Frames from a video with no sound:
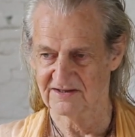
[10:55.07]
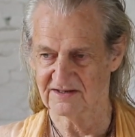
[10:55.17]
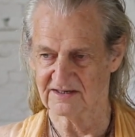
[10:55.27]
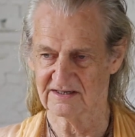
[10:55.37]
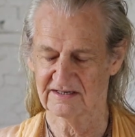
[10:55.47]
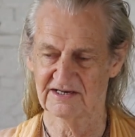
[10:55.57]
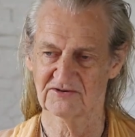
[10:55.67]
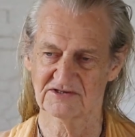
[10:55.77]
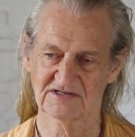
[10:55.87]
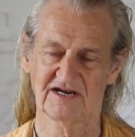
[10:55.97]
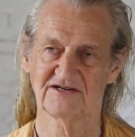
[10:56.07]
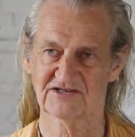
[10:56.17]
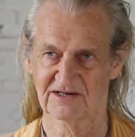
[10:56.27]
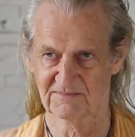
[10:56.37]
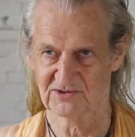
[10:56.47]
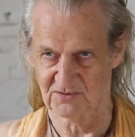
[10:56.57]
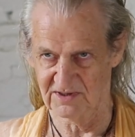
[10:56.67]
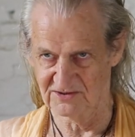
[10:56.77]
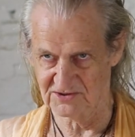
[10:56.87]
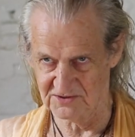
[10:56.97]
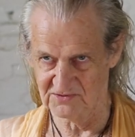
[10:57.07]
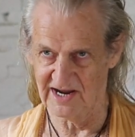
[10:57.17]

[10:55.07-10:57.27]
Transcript: the clear intention between two